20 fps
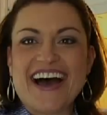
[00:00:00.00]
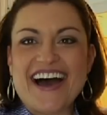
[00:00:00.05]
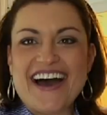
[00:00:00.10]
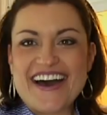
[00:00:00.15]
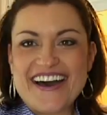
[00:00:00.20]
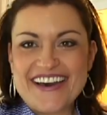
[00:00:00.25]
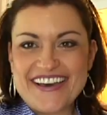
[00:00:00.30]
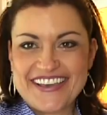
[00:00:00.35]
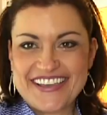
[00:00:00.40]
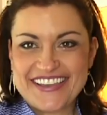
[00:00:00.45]

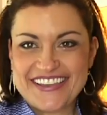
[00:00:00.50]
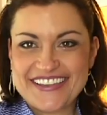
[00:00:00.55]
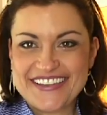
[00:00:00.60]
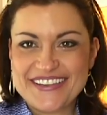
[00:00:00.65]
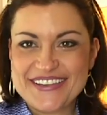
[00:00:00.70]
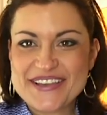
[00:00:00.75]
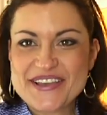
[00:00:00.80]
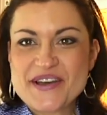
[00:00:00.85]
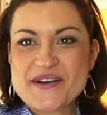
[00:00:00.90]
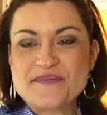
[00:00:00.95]
Hi,
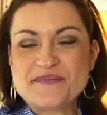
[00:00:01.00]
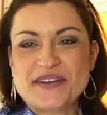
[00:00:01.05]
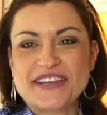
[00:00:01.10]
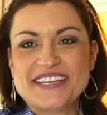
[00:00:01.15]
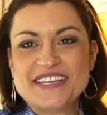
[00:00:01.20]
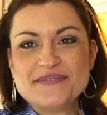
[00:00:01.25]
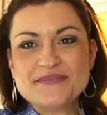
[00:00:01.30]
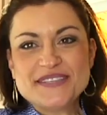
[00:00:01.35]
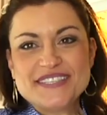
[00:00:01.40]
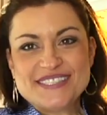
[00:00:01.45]
my
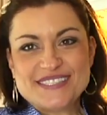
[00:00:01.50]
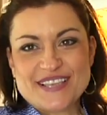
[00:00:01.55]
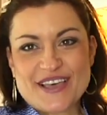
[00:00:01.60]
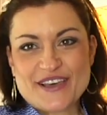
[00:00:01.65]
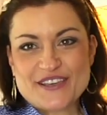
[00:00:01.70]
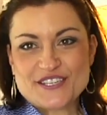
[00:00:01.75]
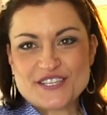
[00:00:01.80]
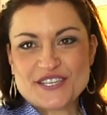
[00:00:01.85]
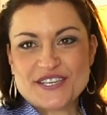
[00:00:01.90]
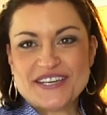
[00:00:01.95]
name is
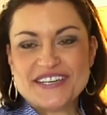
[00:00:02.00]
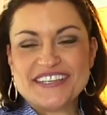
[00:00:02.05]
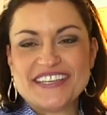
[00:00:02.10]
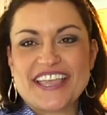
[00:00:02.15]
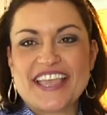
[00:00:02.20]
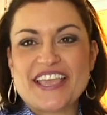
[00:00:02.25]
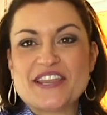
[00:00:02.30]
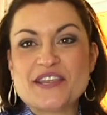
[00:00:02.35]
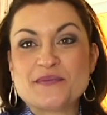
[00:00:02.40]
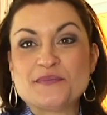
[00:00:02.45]
Saga,
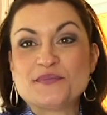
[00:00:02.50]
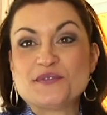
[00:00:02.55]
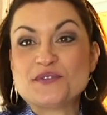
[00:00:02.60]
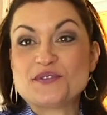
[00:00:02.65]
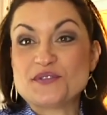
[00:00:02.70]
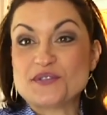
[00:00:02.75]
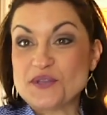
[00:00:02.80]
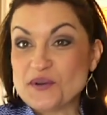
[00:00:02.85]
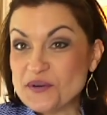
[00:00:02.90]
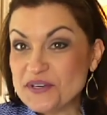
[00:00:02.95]
and I'm
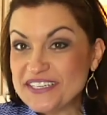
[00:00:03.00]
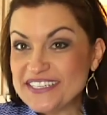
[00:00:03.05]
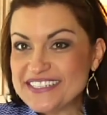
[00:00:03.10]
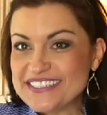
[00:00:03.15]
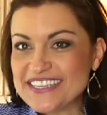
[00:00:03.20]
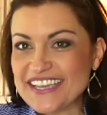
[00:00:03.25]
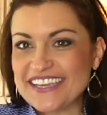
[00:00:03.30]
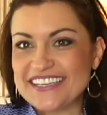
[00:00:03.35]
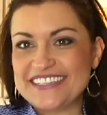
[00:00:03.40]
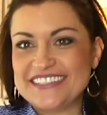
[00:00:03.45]
so
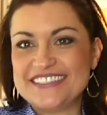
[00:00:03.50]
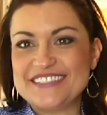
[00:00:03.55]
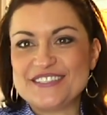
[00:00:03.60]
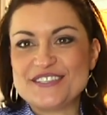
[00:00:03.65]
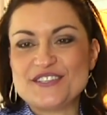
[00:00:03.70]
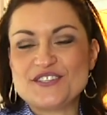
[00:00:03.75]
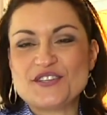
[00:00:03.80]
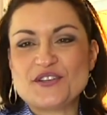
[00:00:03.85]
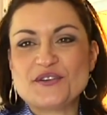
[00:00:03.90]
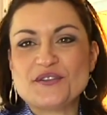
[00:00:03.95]
excited to
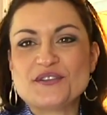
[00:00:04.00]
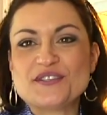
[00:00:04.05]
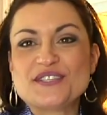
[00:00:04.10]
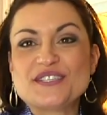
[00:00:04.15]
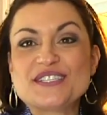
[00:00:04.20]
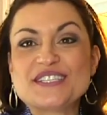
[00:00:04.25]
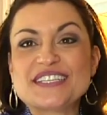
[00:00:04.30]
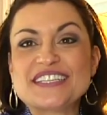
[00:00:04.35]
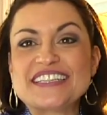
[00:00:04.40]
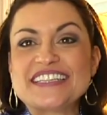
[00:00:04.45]
share this
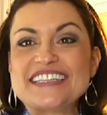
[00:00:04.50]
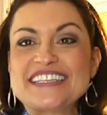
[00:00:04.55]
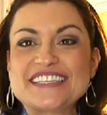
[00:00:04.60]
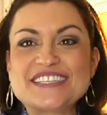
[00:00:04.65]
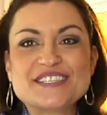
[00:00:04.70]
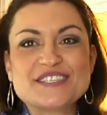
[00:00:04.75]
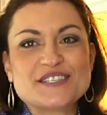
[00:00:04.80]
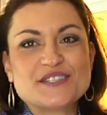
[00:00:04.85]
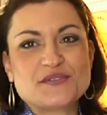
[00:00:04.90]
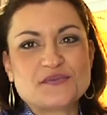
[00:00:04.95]

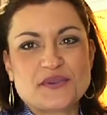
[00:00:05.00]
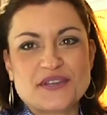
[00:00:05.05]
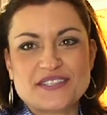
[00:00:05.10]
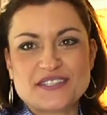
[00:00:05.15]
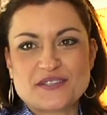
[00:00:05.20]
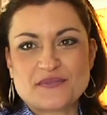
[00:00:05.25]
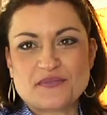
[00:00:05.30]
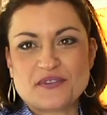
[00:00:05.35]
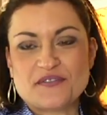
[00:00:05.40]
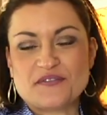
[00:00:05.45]
delicious
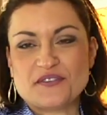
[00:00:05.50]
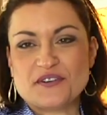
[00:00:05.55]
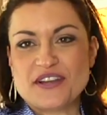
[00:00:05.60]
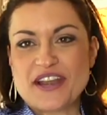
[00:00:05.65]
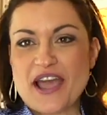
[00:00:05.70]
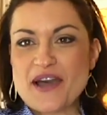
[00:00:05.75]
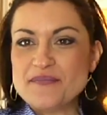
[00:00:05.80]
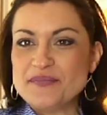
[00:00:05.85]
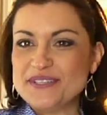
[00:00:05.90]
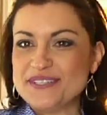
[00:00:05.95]
recipe for an
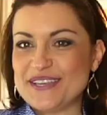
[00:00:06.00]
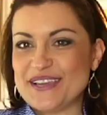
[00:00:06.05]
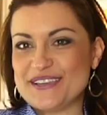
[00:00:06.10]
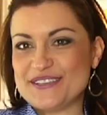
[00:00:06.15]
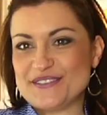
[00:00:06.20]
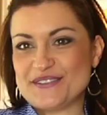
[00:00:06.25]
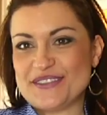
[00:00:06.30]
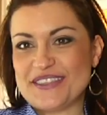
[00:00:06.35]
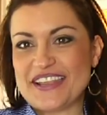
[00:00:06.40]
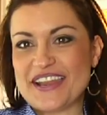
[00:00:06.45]

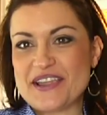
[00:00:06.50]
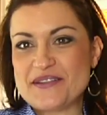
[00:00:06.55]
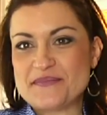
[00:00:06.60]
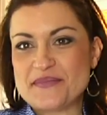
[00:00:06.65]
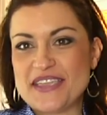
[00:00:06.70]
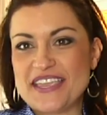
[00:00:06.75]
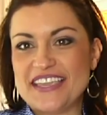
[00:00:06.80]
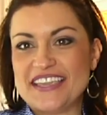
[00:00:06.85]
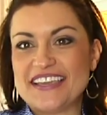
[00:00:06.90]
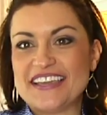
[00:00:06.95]
appetizer that I
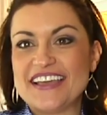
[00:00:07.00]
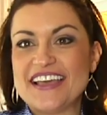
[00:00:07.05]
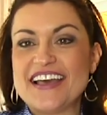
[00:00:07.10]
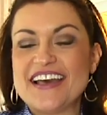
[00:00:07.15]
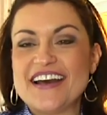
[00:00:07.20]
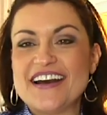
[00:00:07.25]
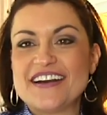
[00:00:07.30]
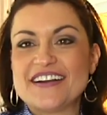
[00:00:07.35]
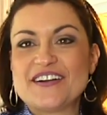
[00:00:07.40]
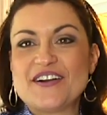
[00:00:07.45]
make
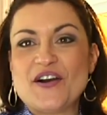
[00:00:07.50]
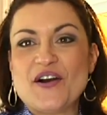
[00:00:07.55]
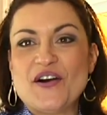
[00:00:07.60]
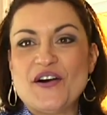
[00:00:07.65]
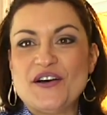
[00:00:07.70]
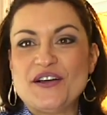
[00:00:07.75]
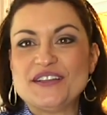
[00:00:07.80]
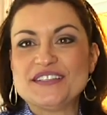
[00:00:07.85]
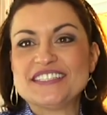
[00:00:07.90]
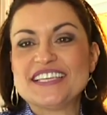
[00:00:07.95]

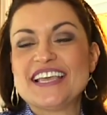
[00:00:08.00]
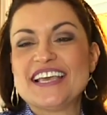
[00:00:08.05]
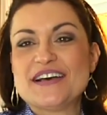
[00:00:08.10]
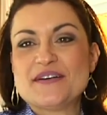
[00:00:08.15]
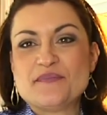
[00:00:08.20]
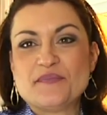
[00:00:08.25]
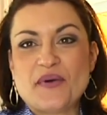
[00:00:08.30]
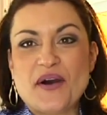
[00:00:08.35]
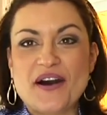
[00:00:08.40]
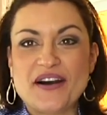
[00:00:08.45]
called
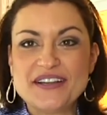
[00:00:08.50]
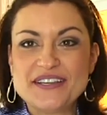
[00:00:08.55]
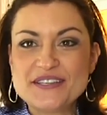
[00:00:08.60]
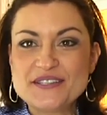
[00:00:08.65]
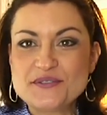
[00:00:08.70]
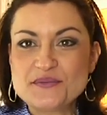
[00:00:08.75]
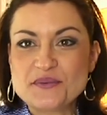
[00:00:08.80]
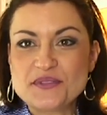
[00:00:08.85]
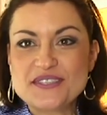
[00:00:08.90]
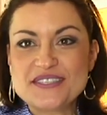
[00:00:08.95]

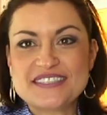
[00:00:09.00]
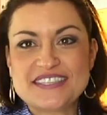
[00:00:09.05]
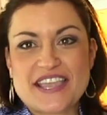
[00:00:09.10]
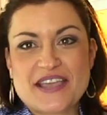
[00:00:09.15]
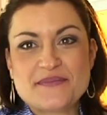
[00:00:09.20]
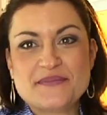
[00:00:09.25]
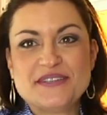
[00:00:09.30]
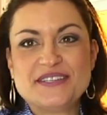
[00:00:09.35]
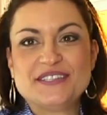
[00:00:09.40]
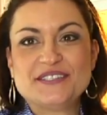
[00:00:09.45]
Pockets with
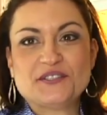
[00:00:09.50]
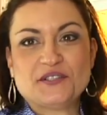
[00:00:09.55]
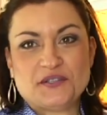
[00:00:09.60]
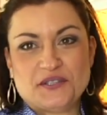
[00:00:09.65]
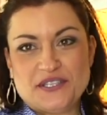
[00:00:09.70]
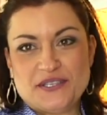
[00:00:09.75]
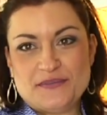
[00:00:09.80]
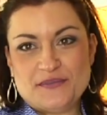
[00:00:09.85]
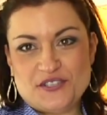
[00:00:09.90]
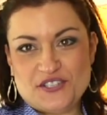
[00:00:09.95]
Salmon and
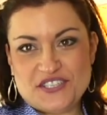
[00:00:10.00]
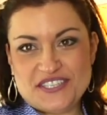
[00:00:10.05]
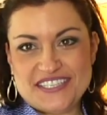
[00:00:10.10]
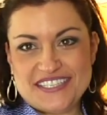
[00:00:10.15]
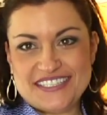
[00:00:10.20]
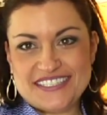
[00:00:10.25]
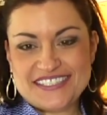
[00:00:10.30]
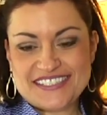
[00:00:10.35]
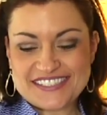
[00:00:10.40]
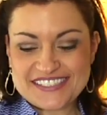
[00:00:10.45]
Cream
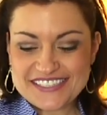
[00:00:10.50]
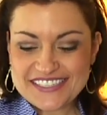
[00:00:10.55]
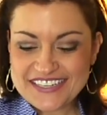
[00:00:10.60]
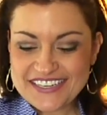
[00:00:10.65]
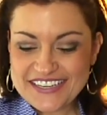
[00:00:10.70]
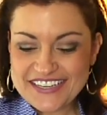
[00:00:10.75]
Cheese.